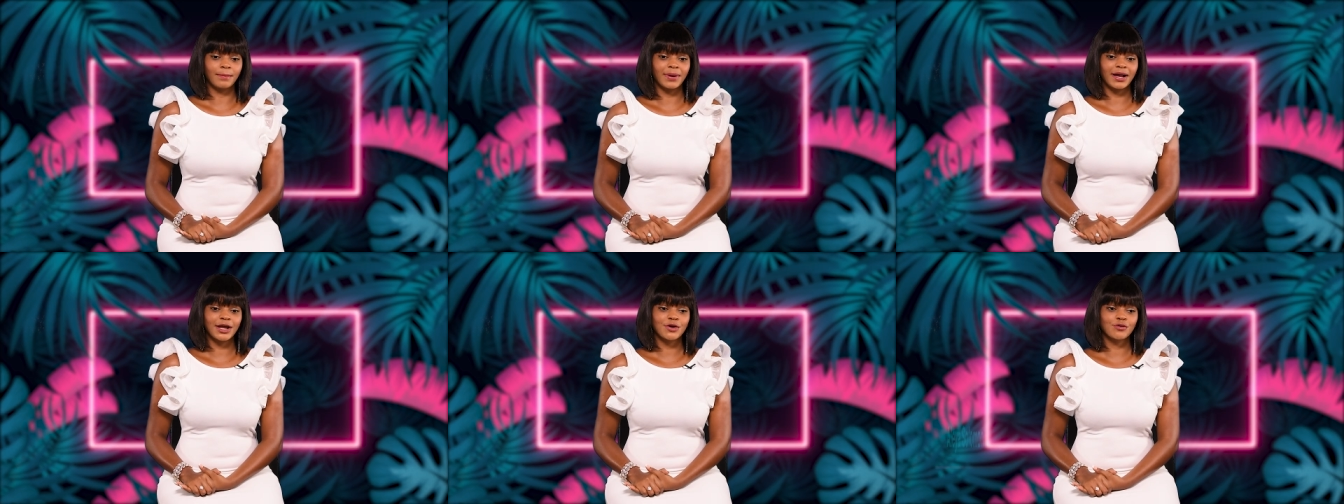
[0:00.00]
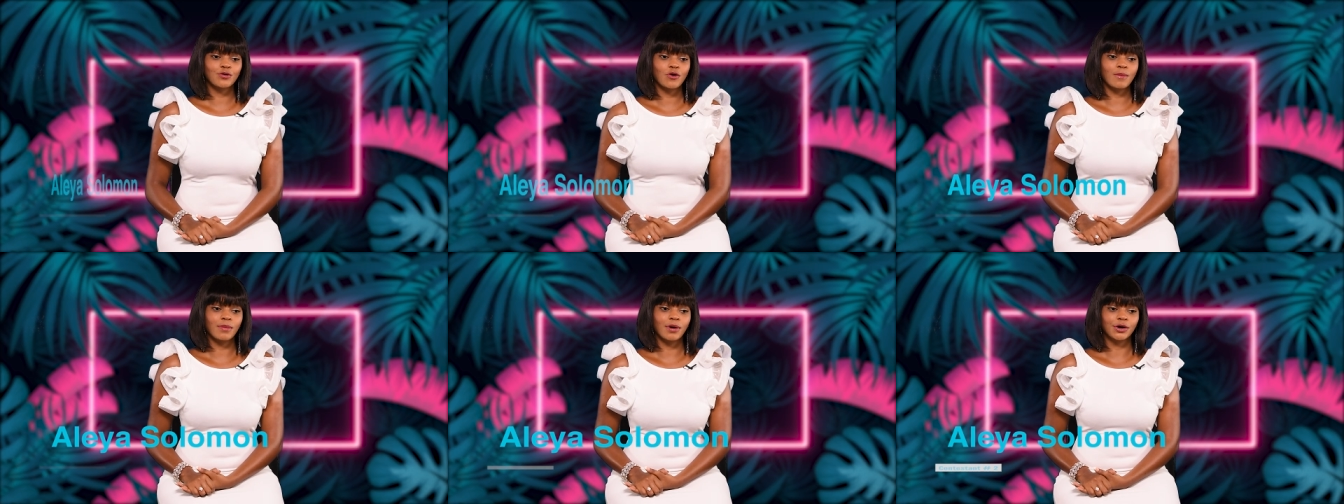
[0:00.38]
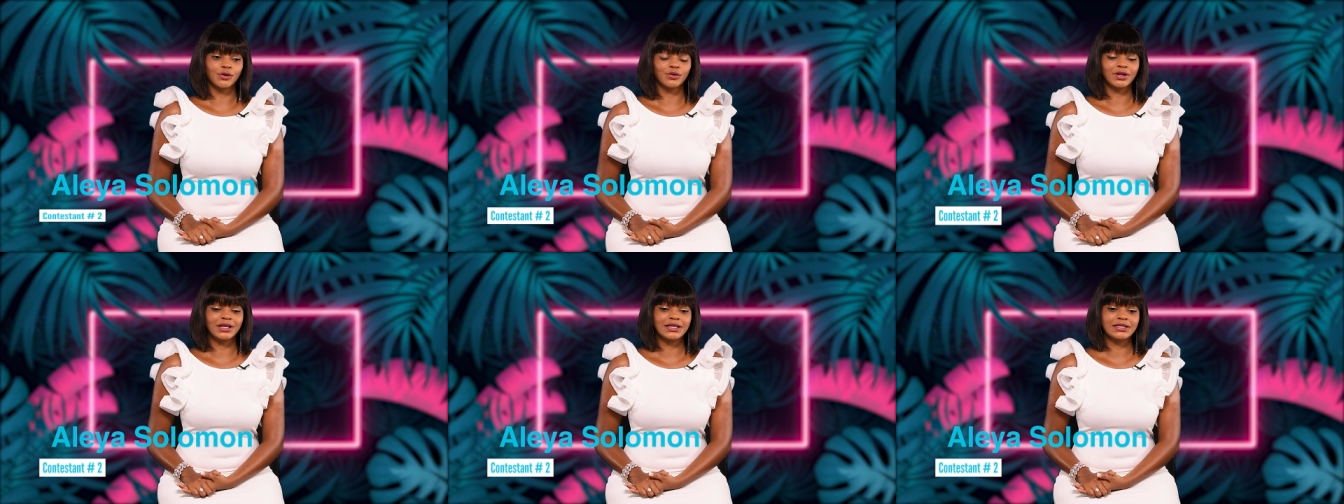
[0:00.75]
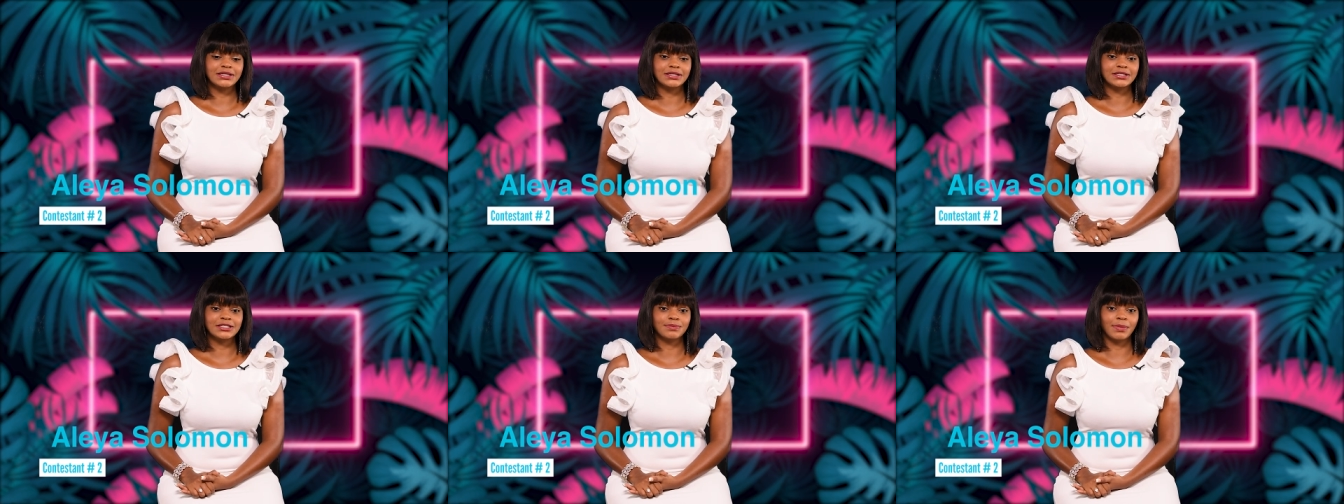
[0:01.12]
My role model
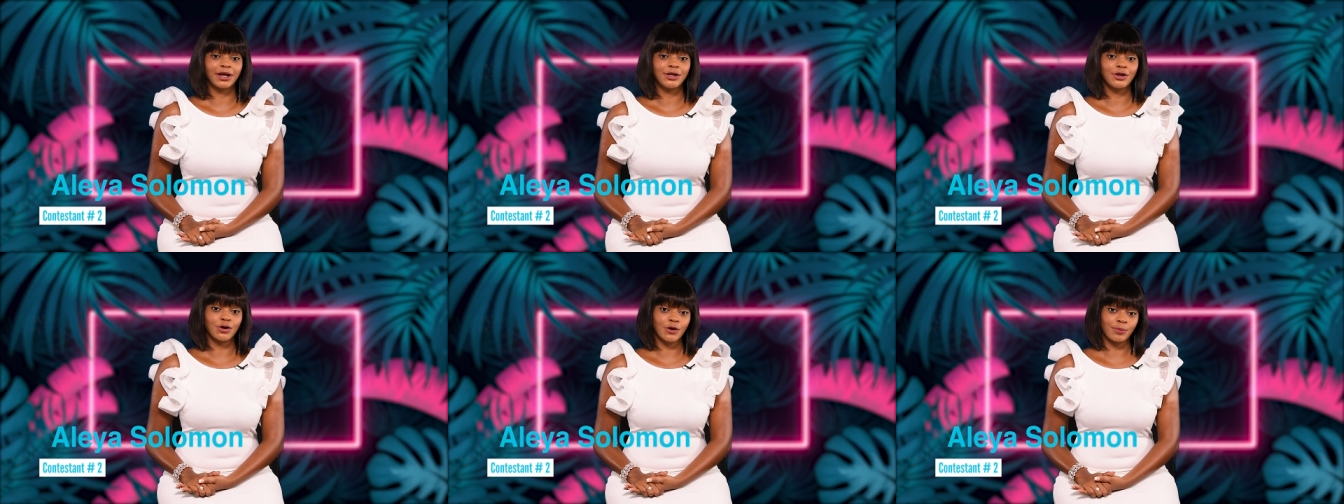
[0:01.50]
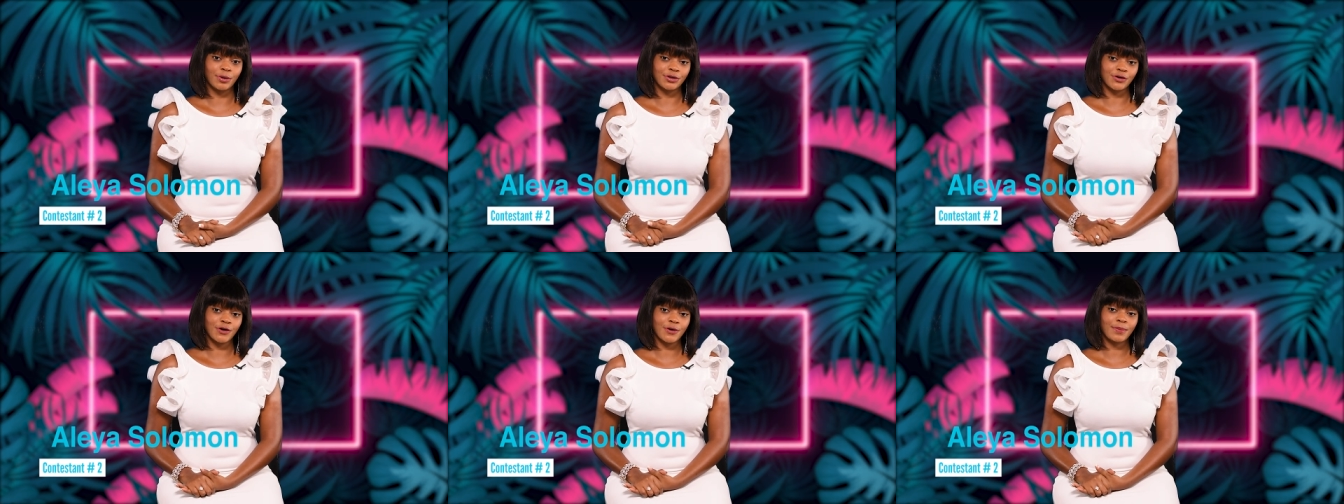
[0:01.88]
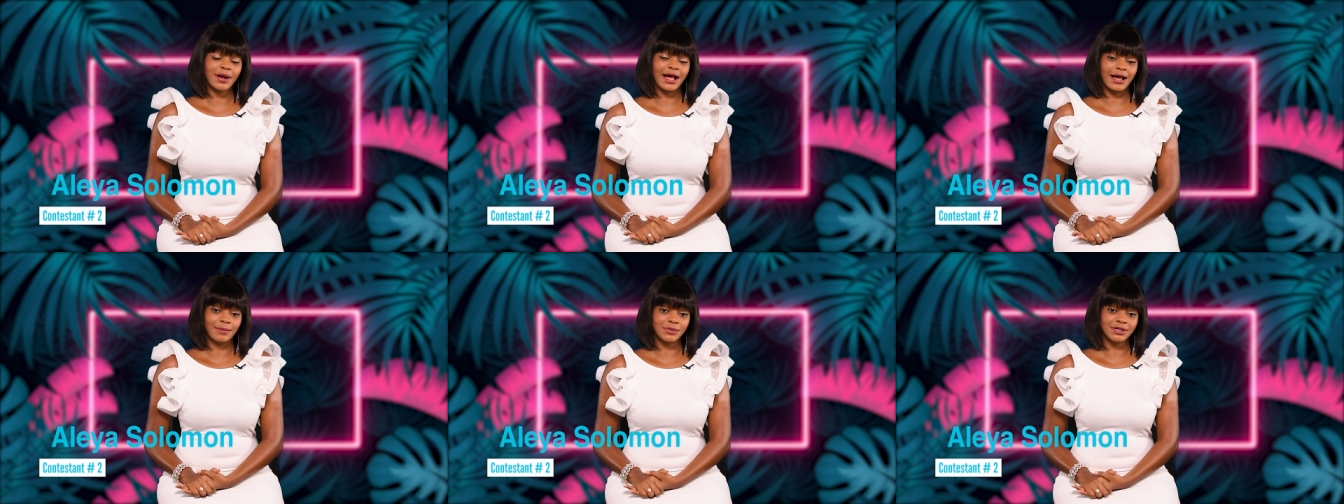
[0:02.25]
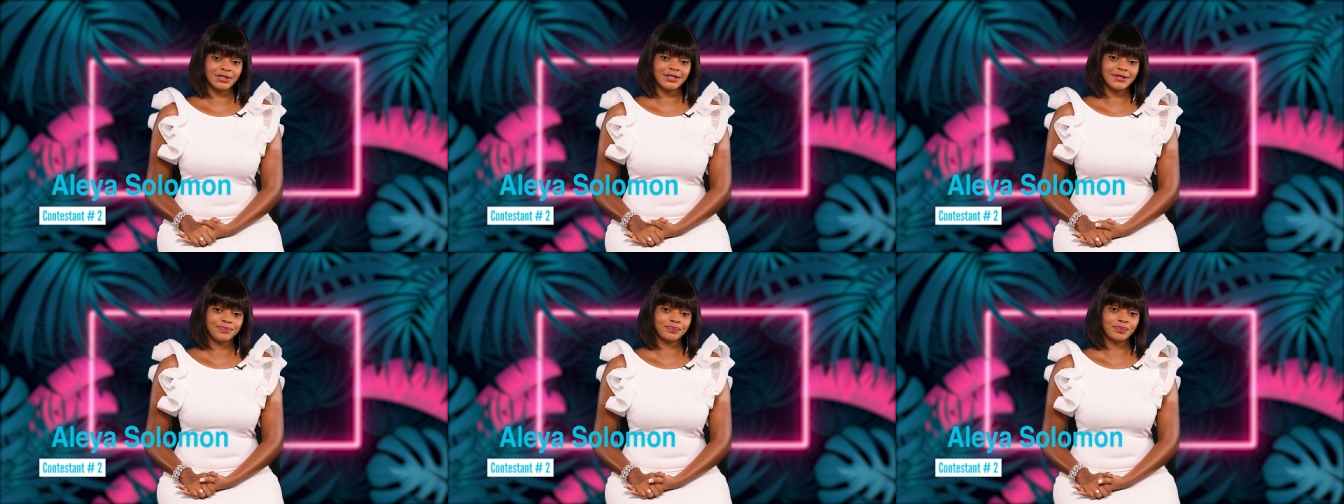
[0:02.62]
is my younger brother,
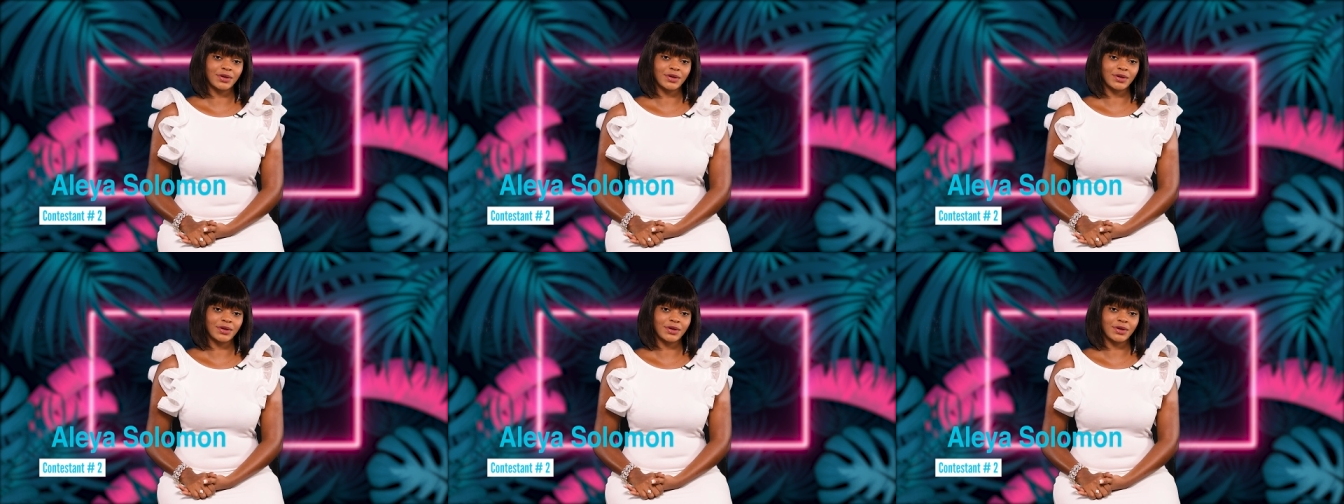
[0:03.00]
Mohammed,